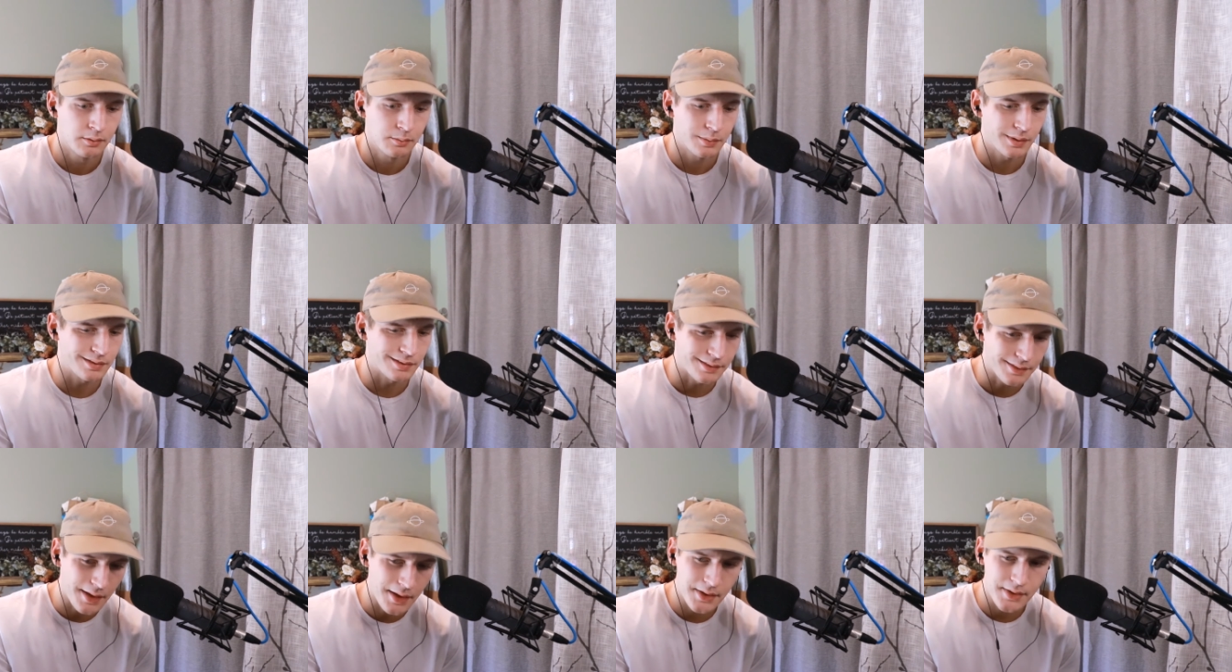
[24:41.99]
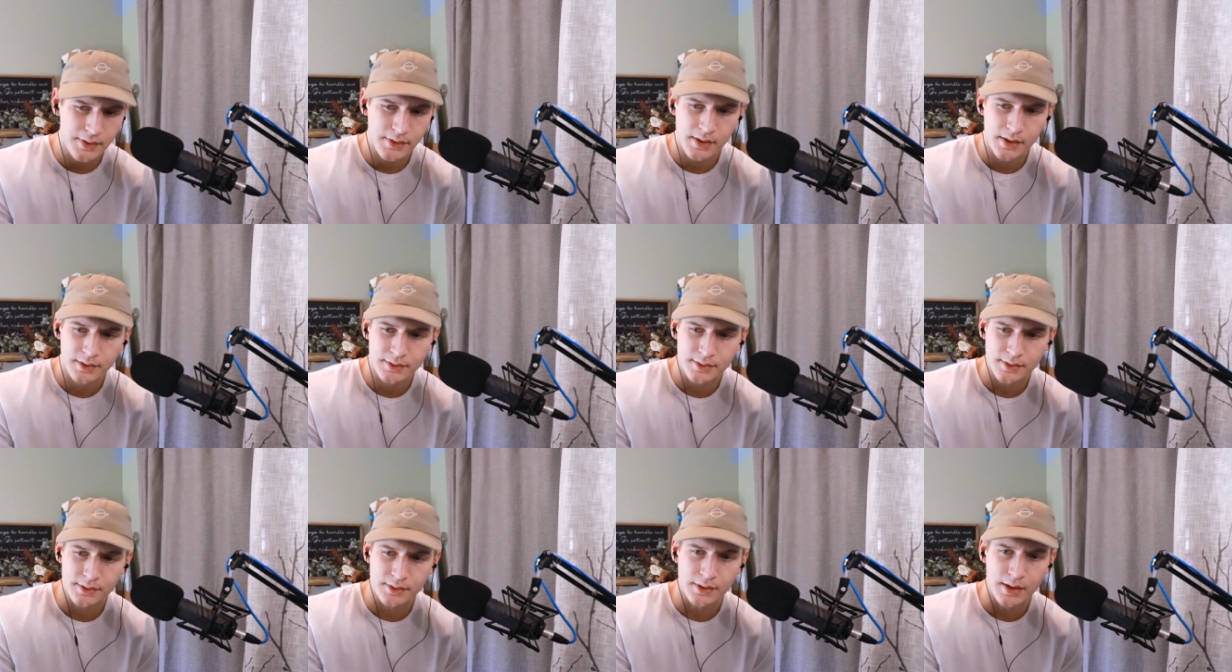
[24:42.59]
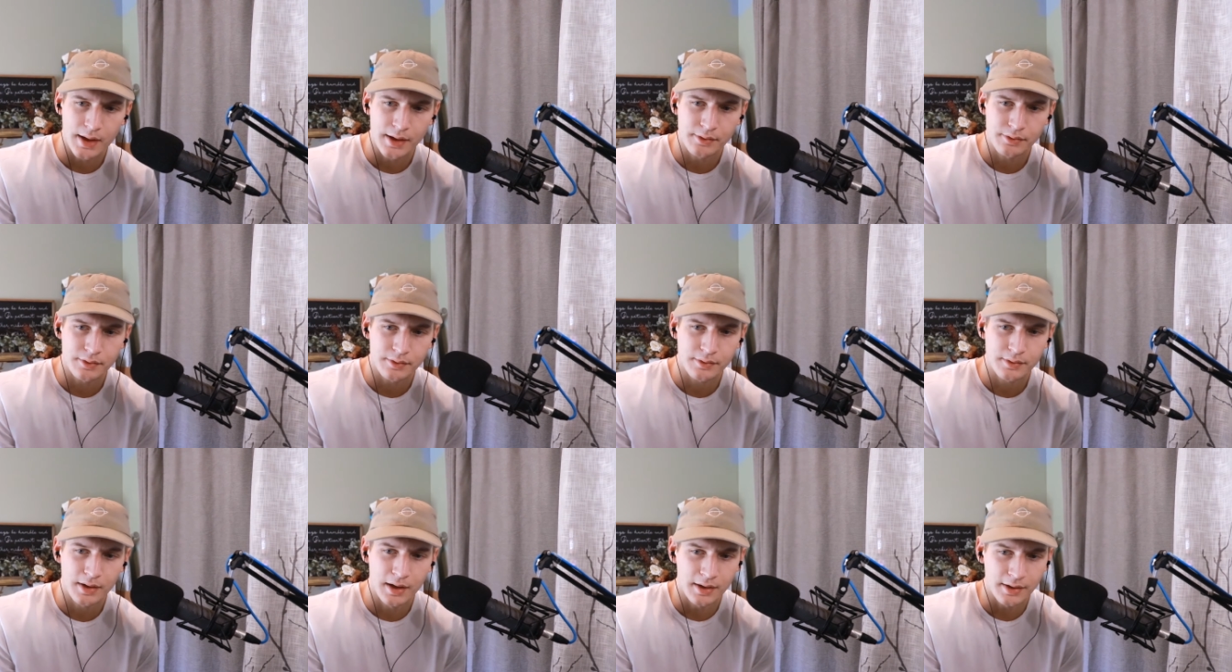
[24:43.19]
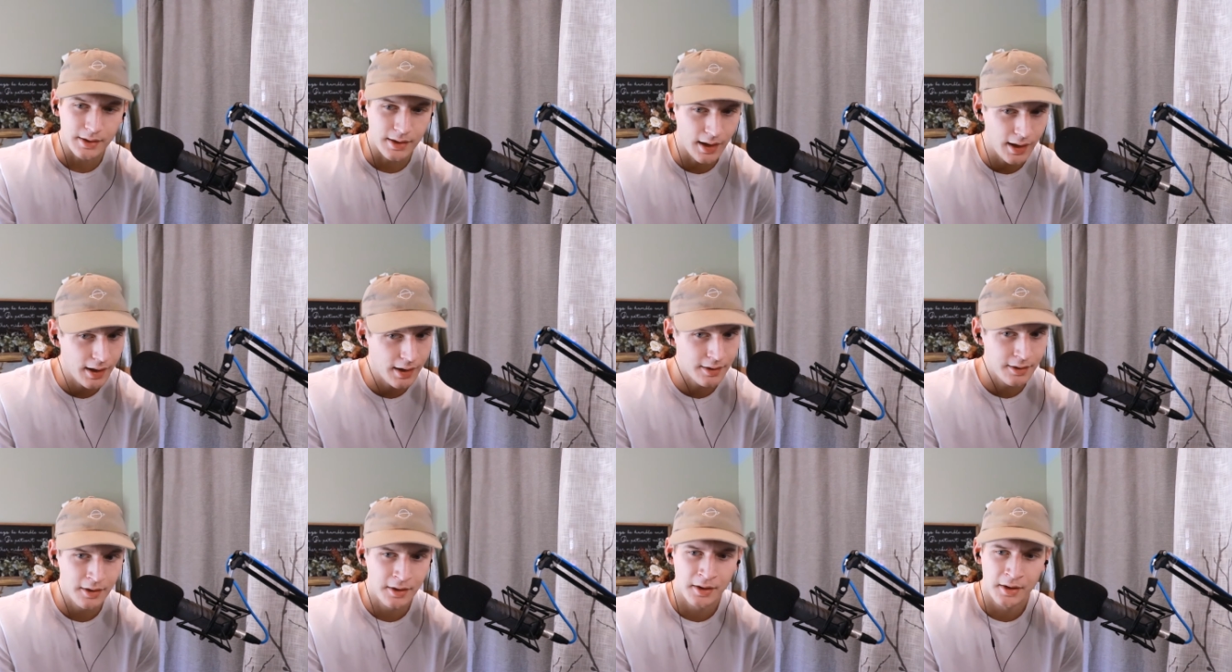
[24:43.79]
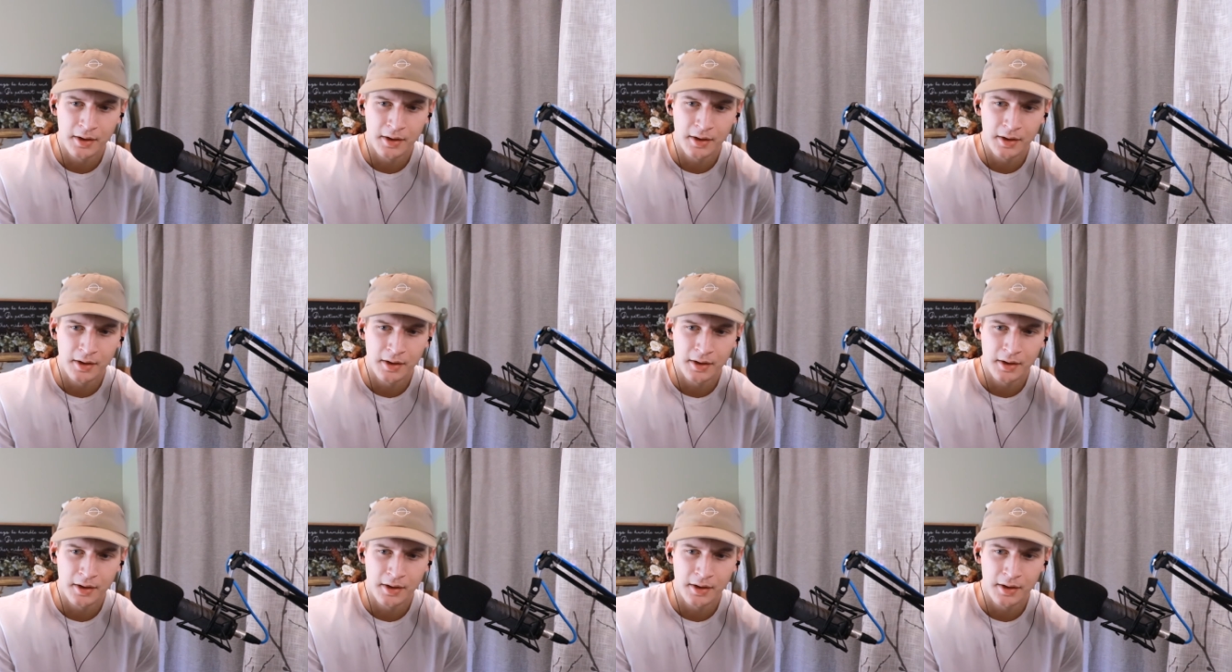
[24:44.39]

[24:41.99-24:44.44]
Because a lot of things in life, again,